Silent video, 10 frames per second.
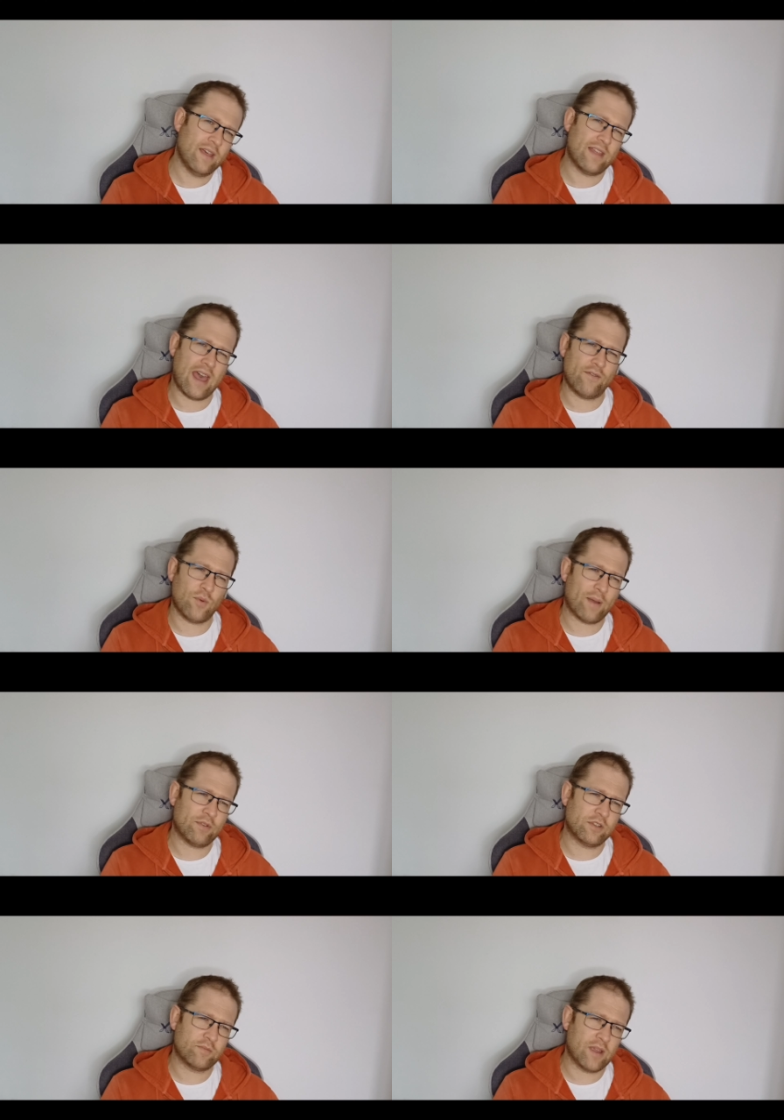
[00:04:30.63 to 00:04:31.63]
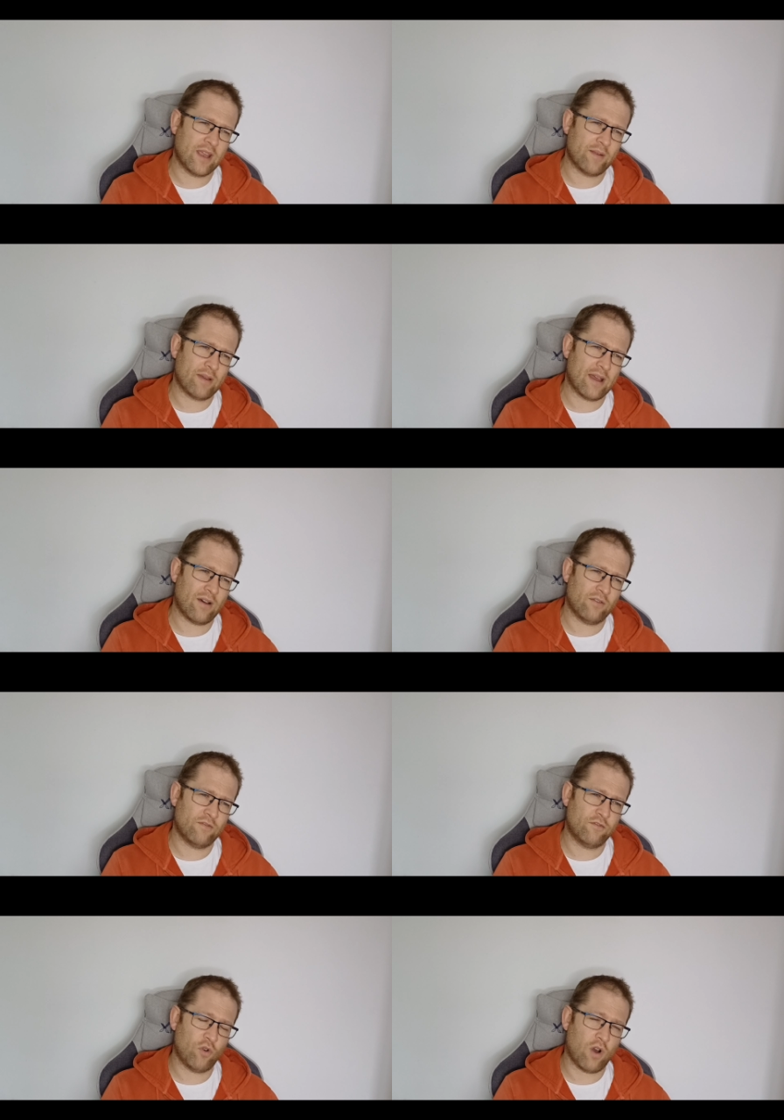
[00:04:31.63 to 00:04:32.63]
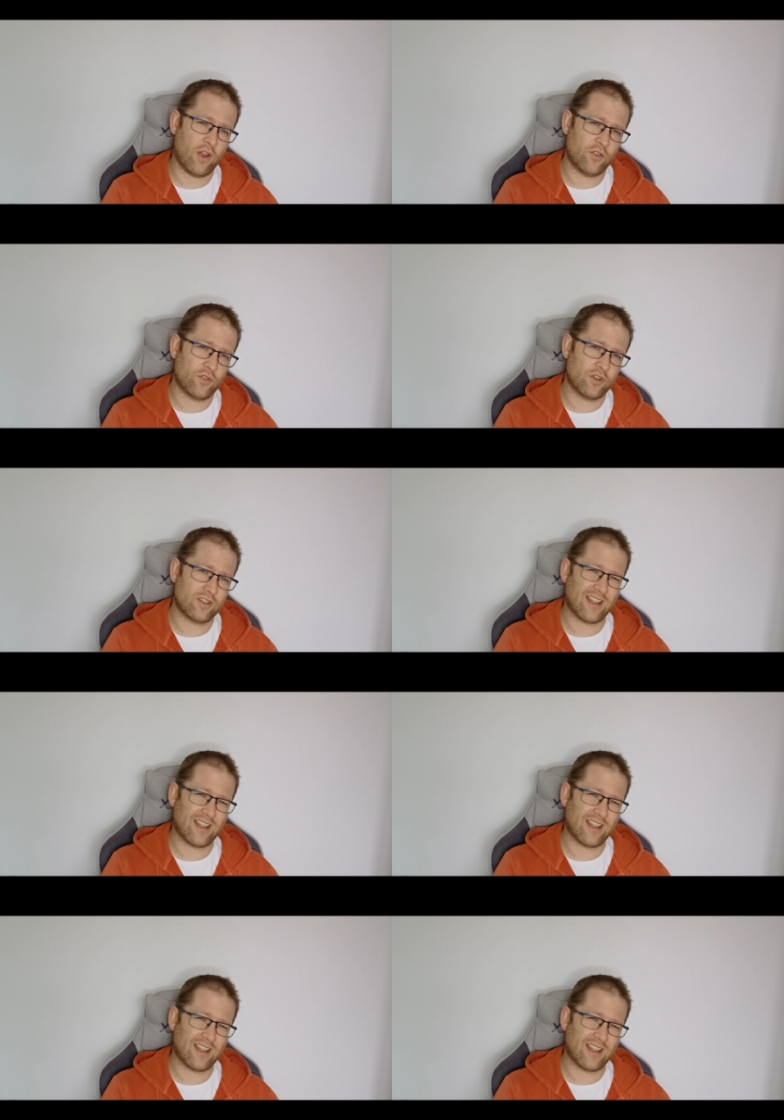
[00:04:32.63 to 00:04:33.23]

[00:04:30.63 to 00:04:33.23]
the heavy weapons being about 400,